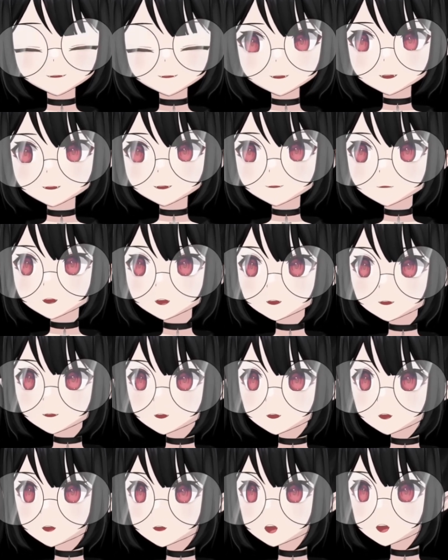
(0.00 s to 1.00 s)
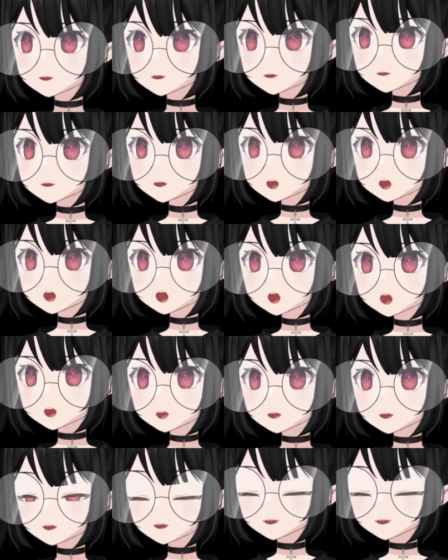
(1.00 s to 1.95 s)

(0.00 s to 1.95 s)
This person tries so hard